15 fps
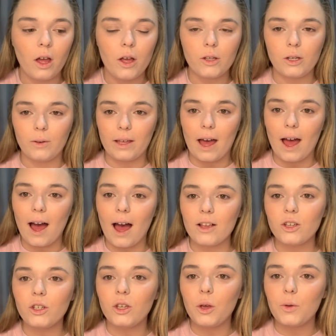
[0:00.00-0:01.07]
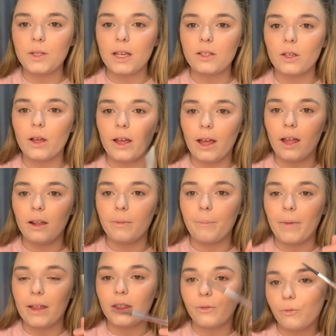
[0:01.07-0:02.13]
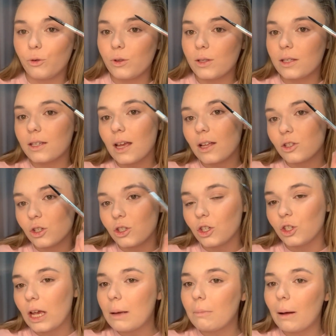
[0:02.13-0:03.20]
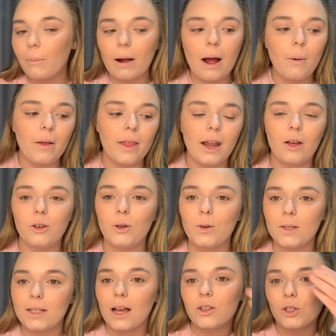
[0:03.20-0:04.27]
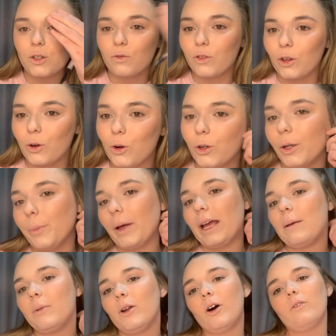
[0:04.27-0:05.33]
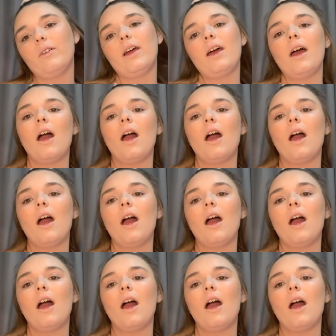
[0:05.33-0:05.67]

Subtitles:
So yeah, I just use this in the front and just to shape my brow, and then I use that just for the colour payment of it.